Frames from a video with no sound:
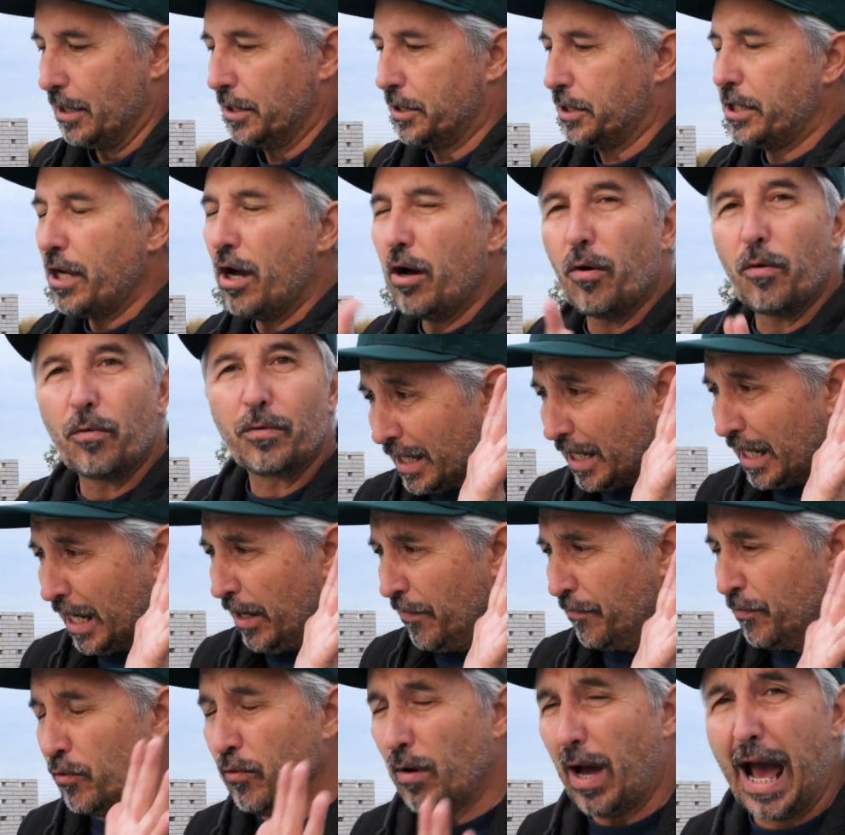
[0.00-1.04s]
So
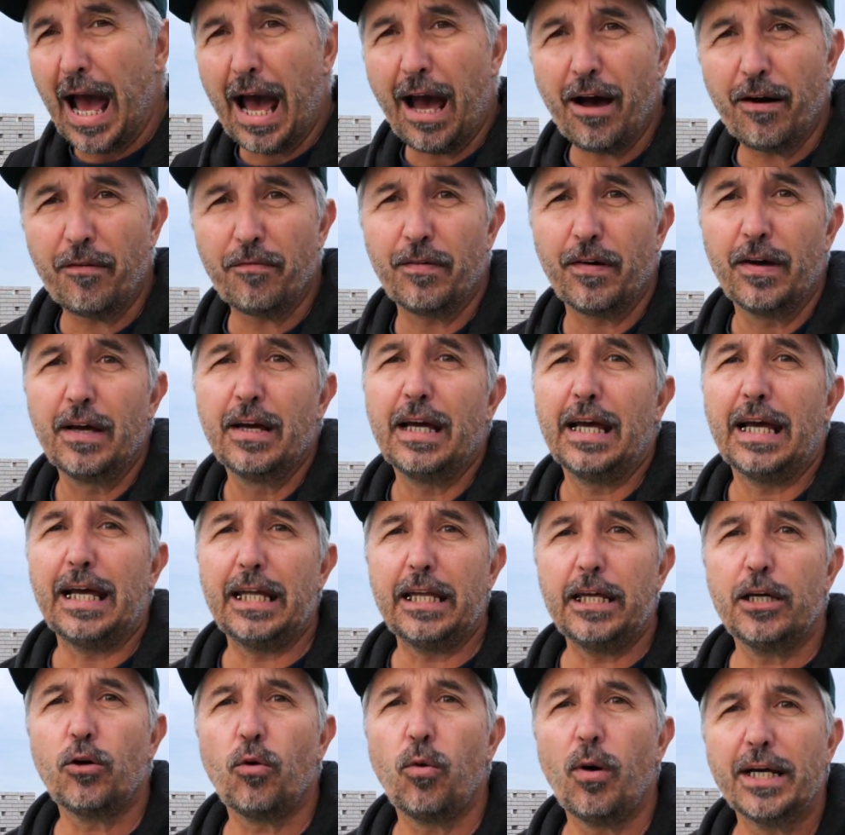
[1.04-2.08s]
if you have
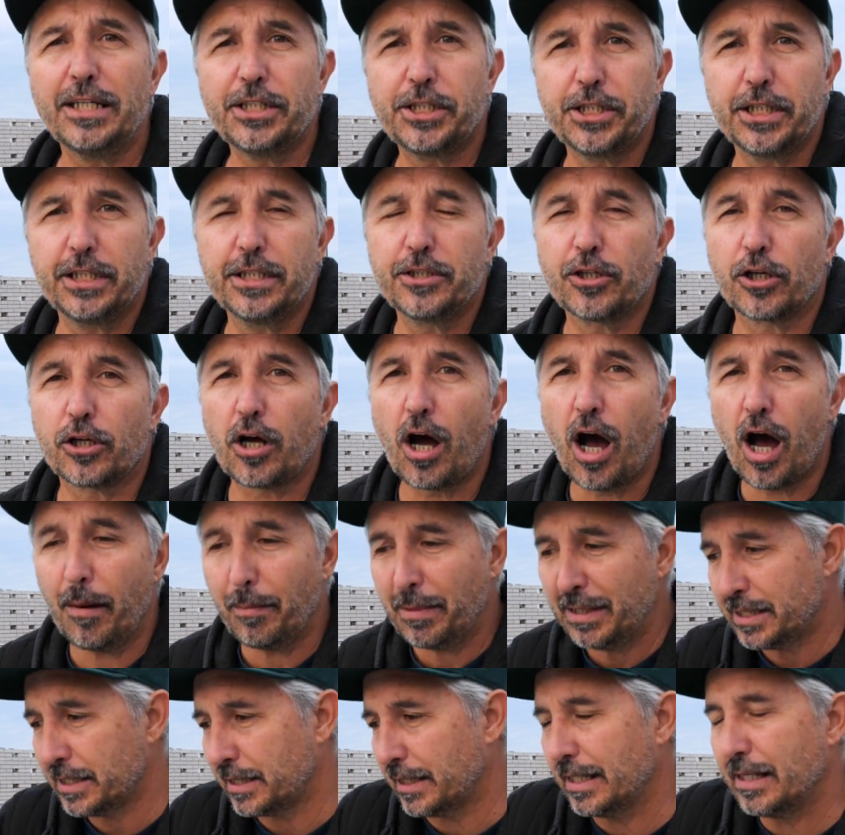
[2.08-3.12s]
any questions or
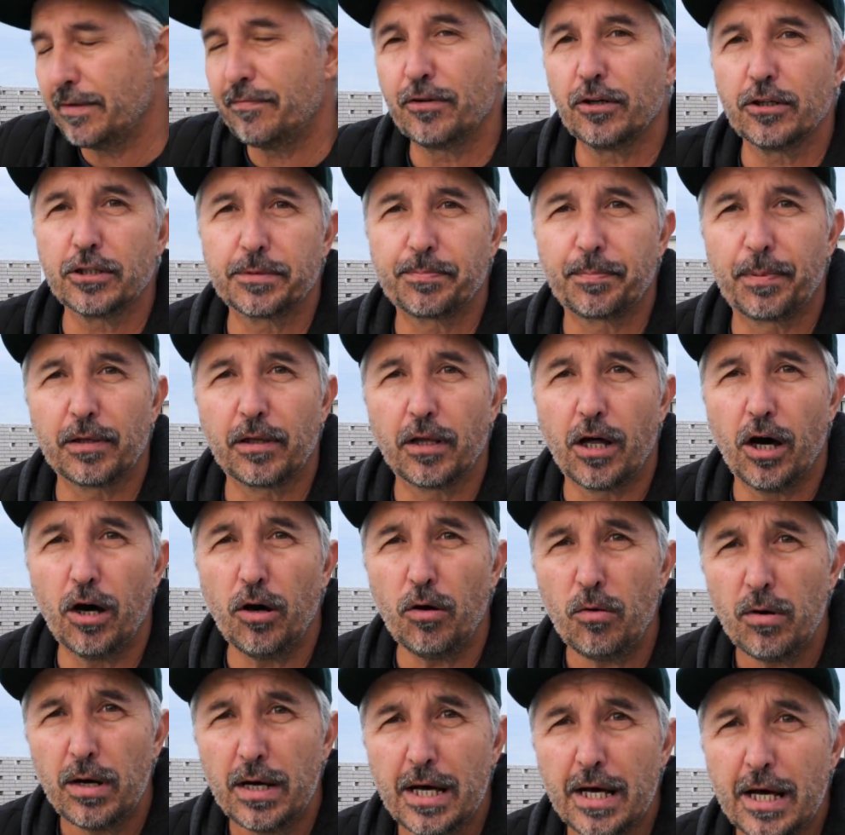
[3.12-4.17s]
comments, leave those
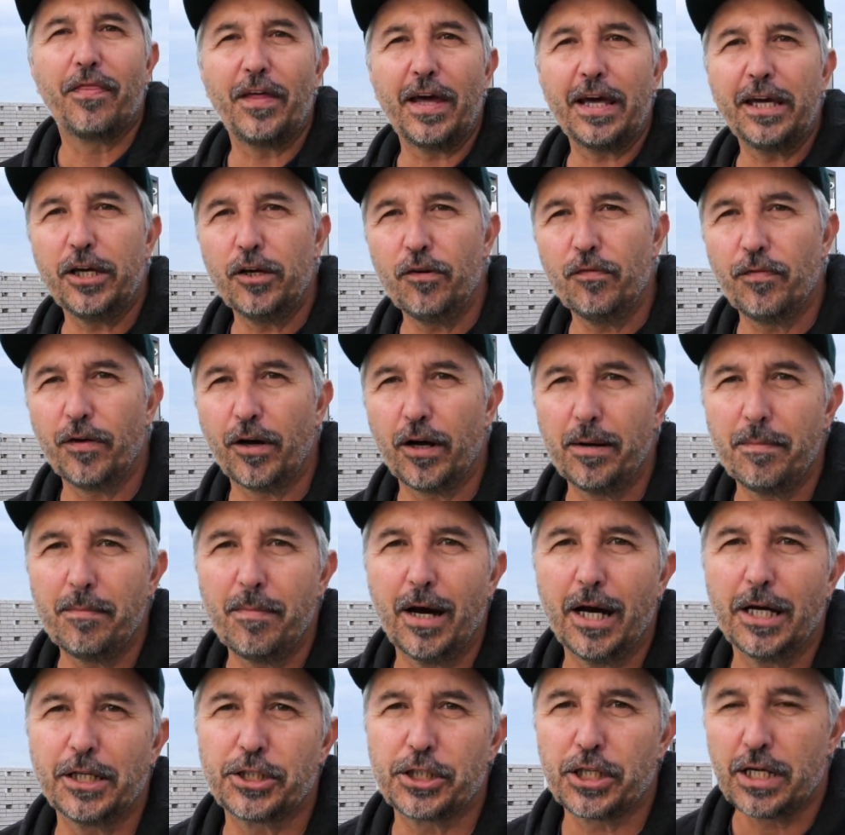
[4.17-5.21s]
below. Thank you very
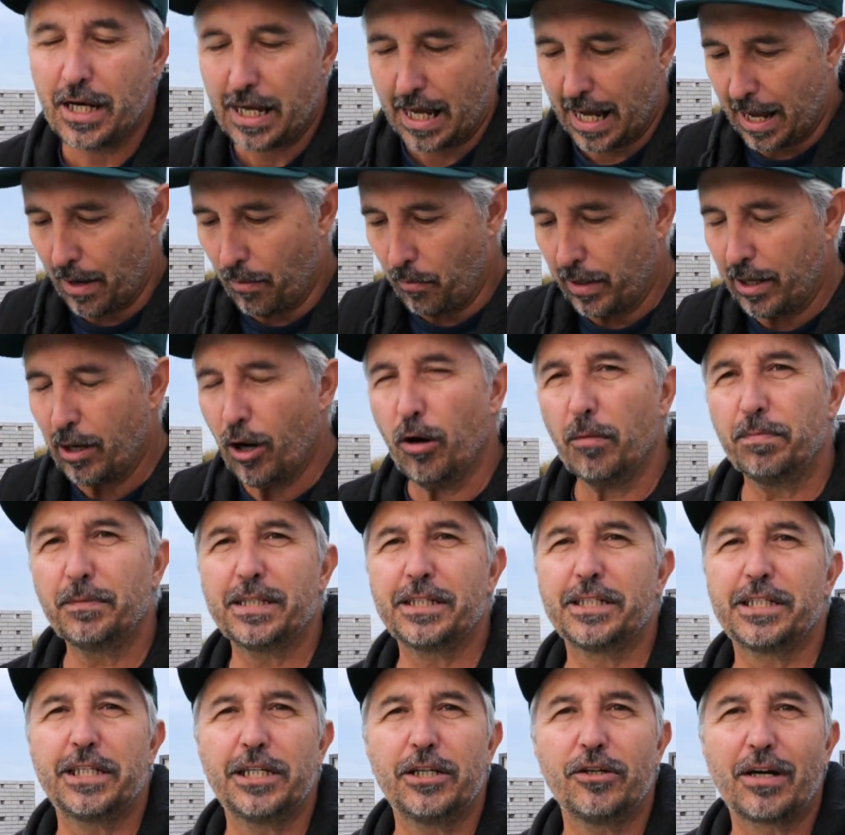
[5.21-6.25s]
much, and we hope
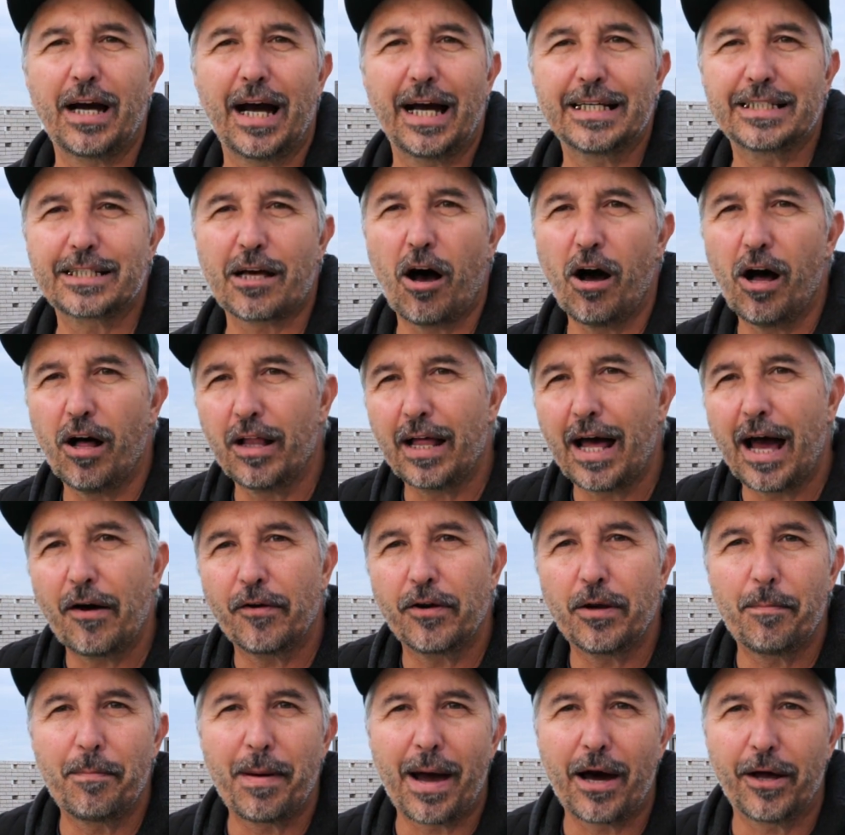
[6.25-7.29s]
to see you guys all out
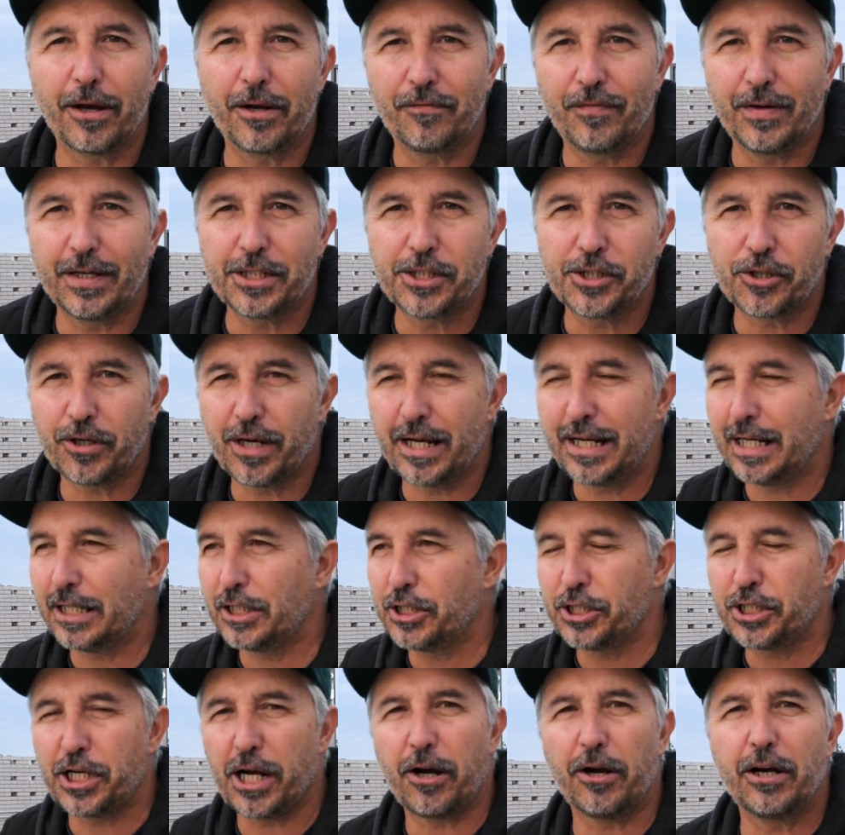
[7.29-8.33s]
and about adventuring and
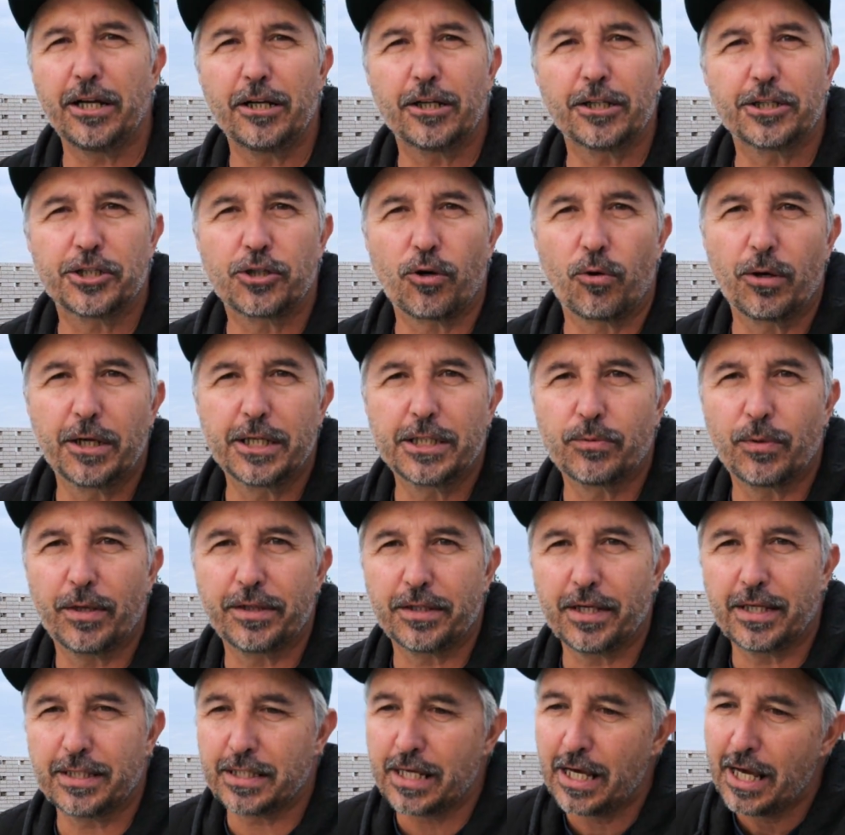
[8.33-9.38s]
sharing your stories
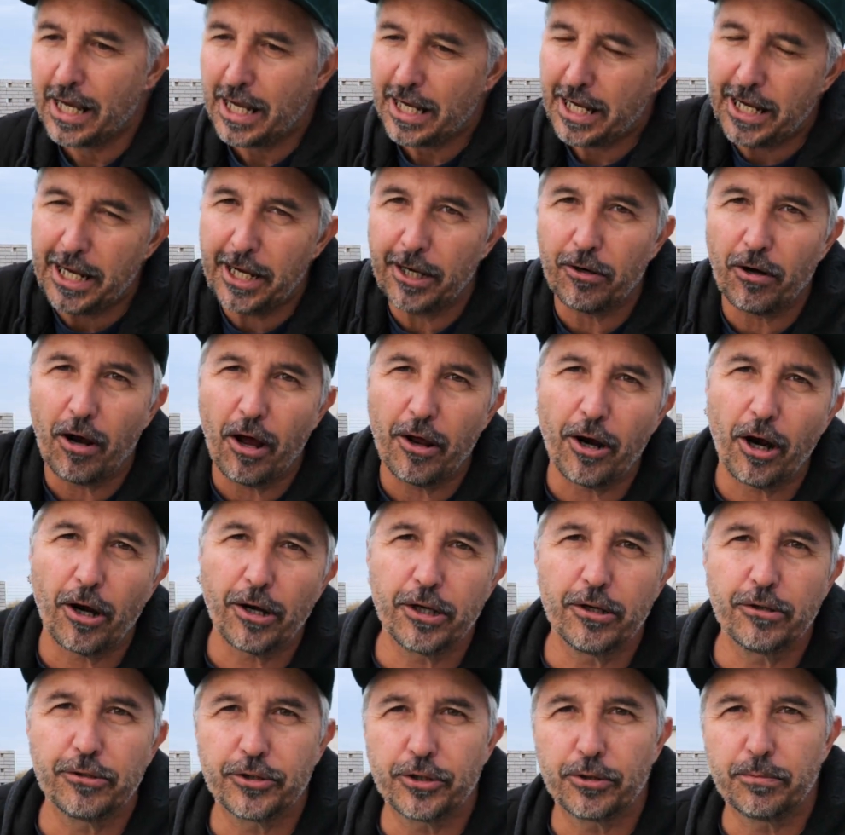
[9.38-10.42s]
with us here on our
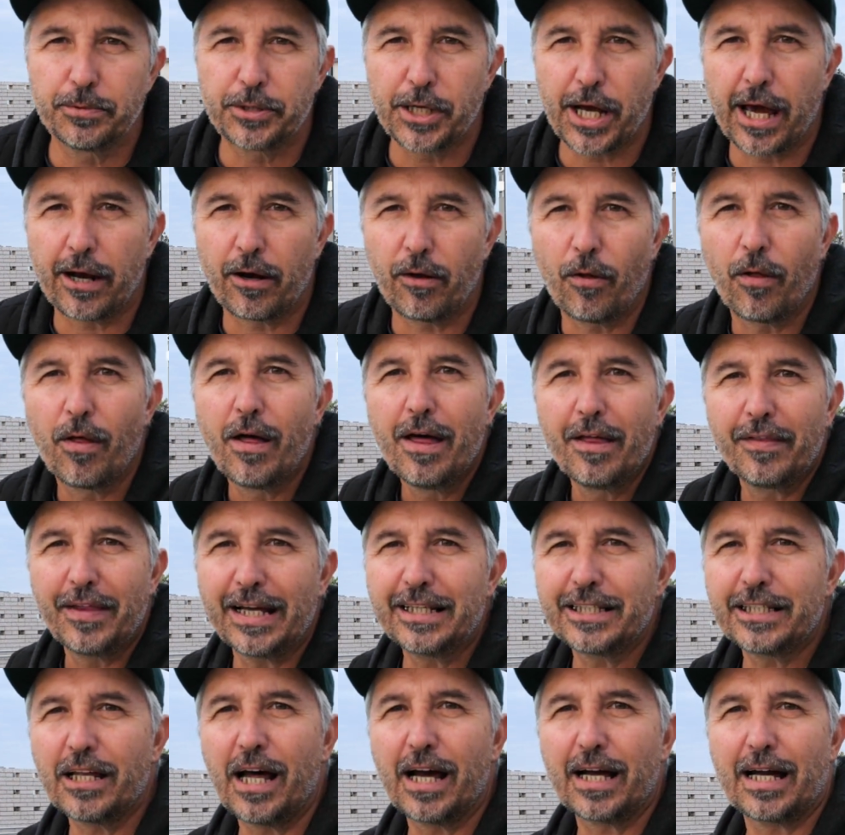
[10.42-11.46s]
YouTube channel.
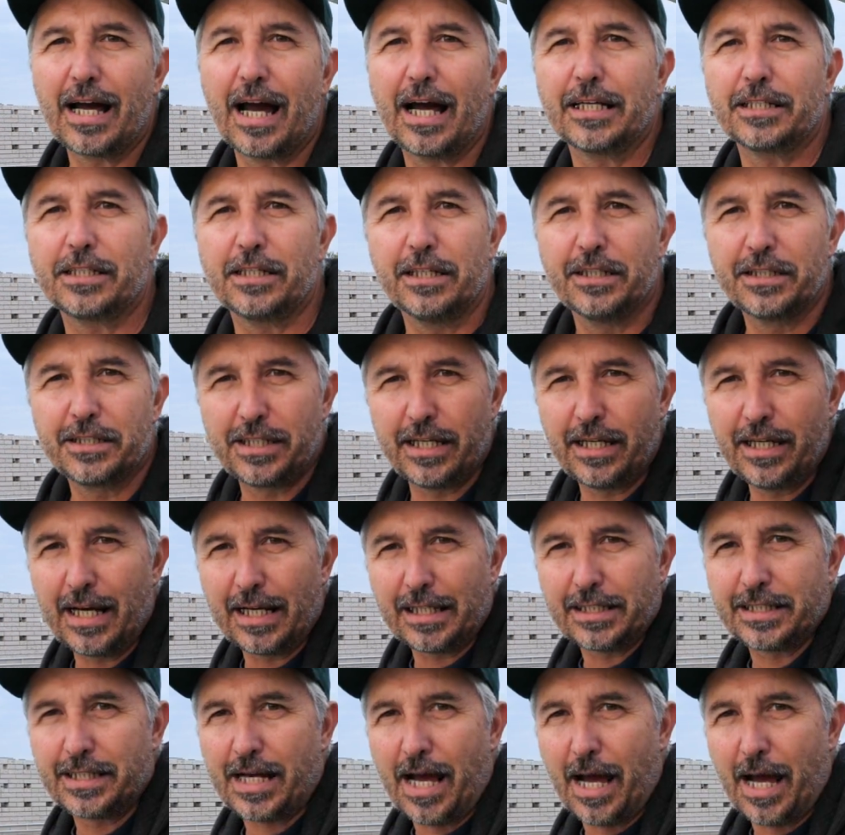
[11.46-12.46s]
Thanks a lot, guys. See you next